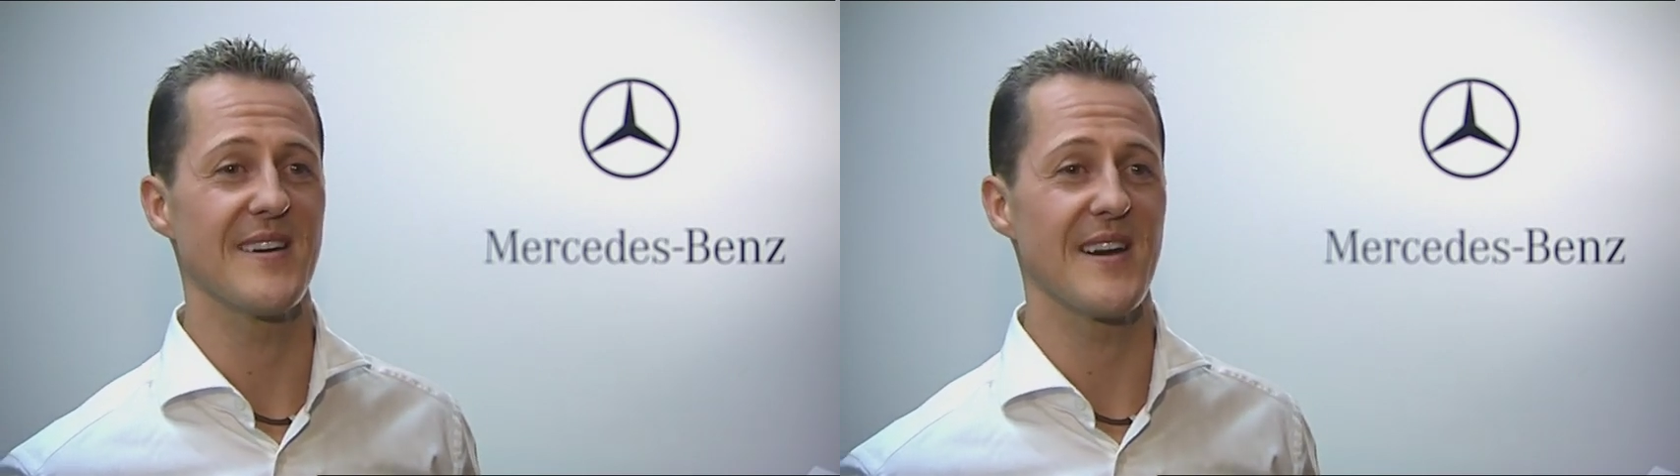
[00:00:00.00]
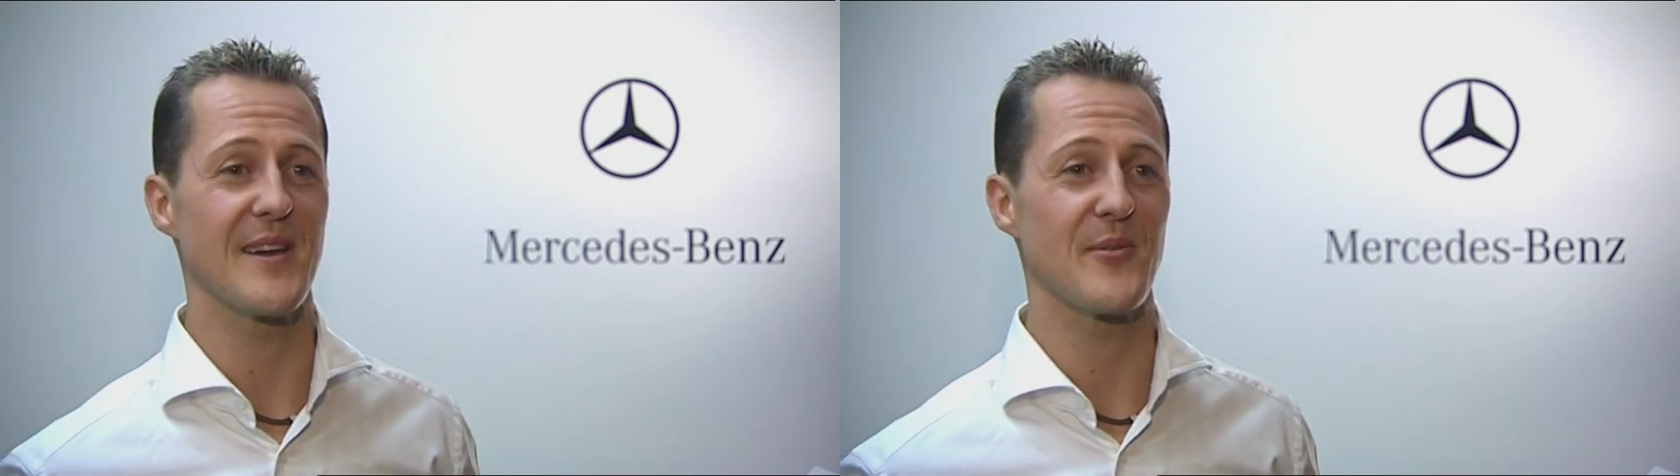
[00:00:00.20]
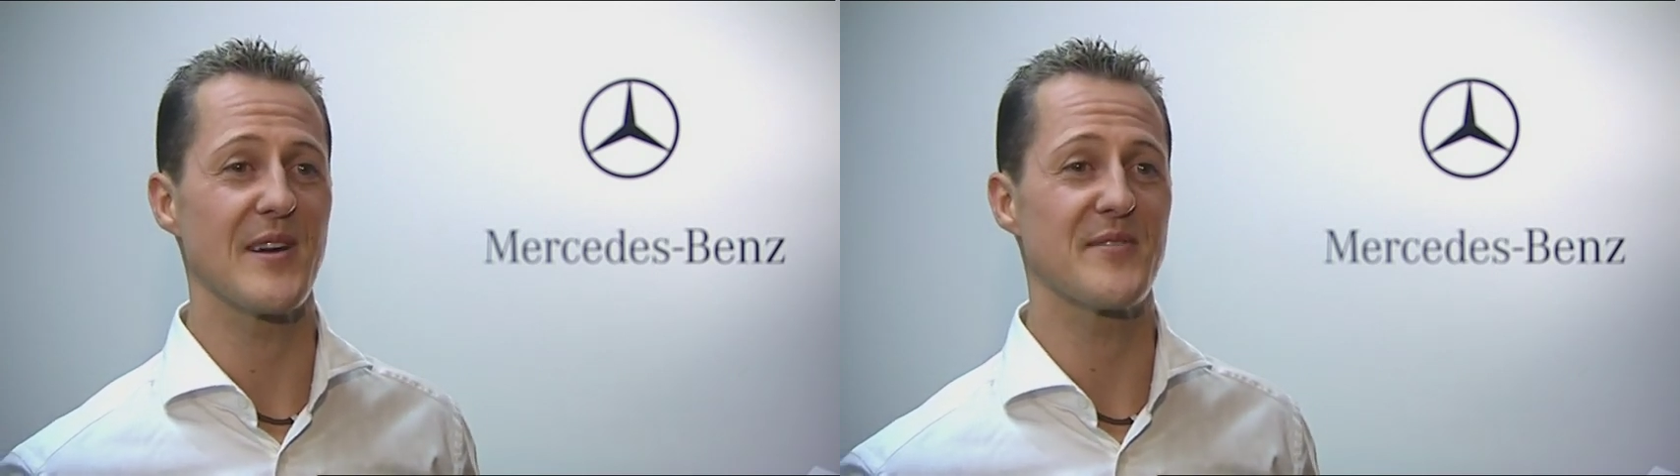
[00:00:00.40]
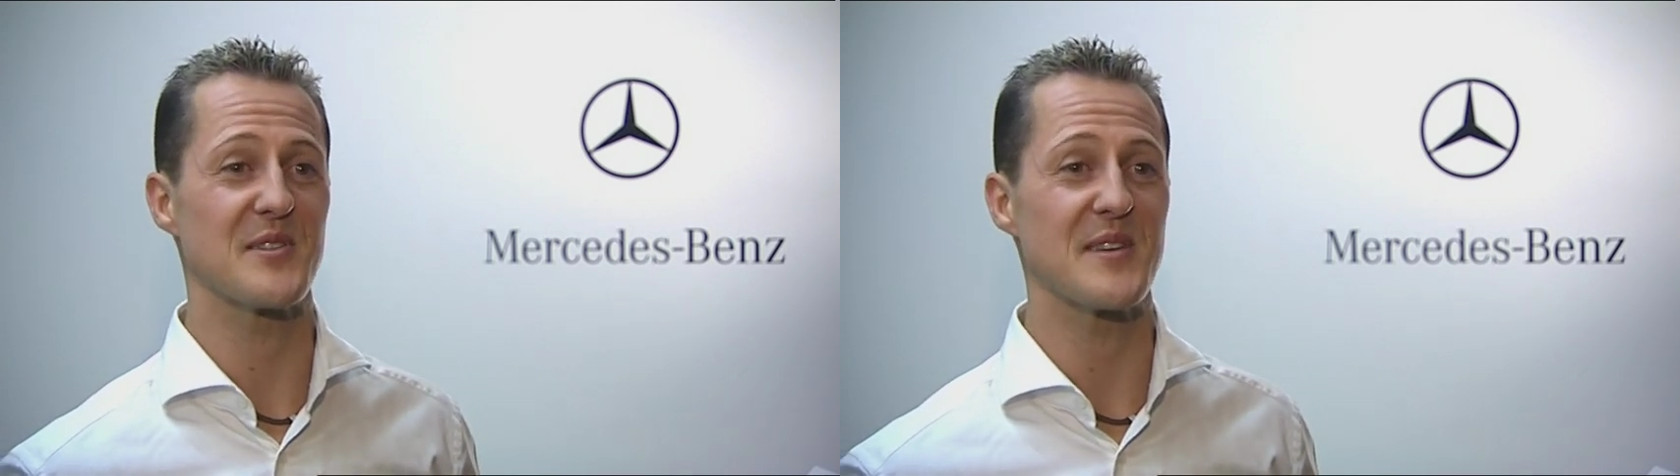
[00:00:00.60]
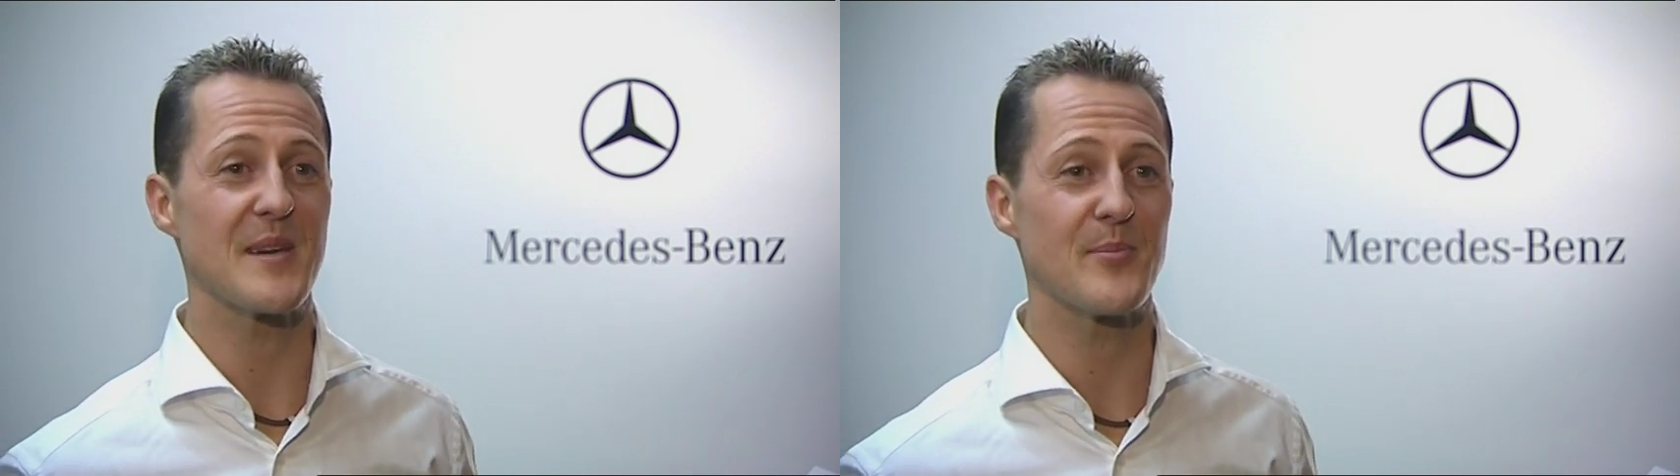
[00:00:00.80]
I arrive
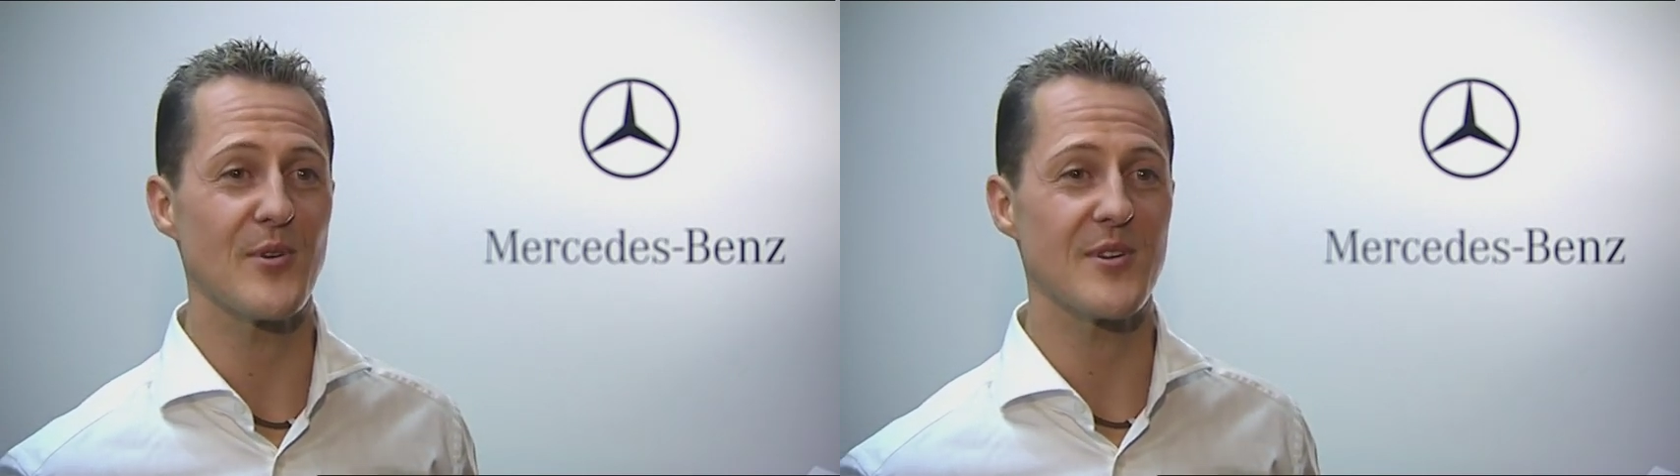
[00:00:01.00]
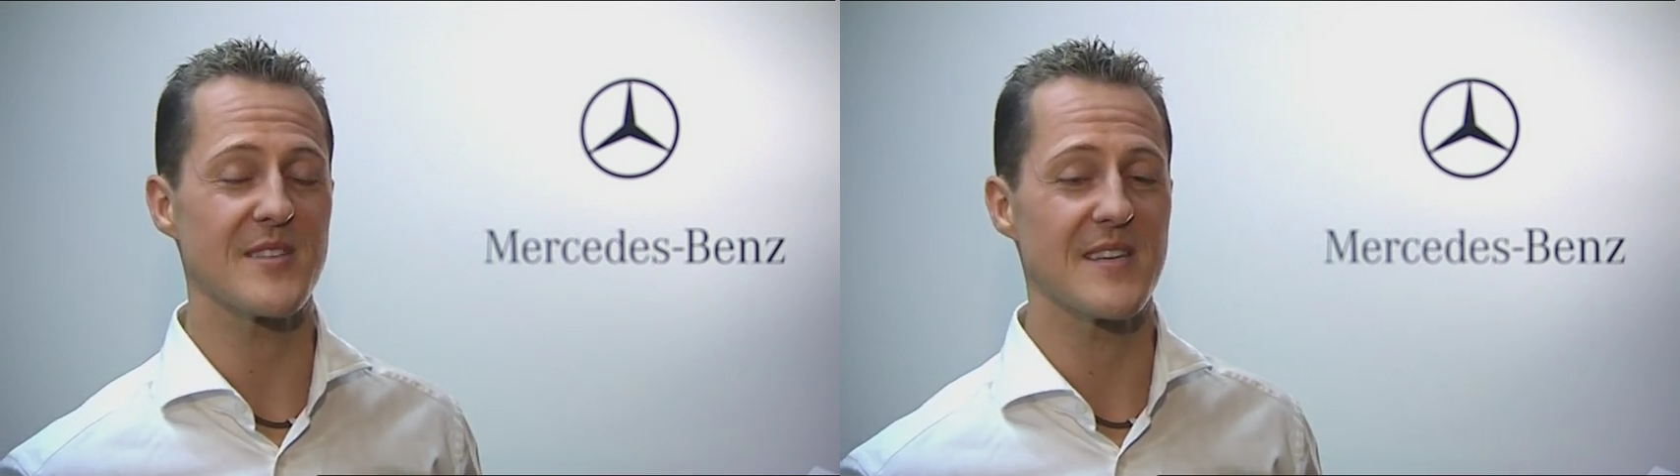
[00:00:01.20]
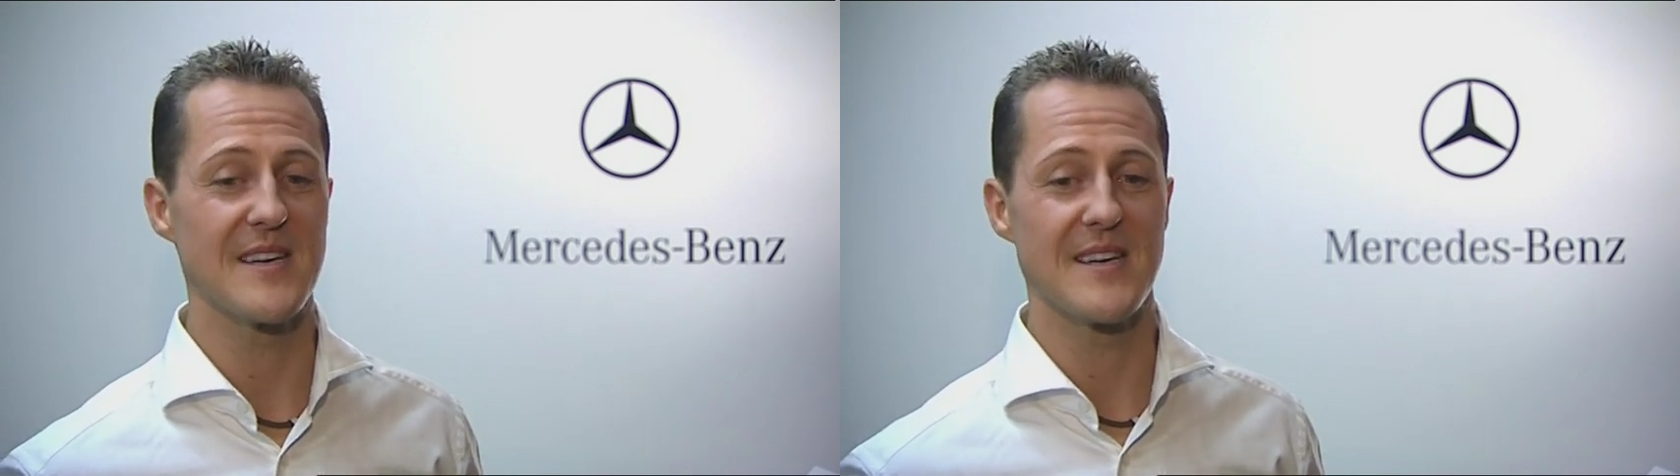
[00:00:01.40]
at the airport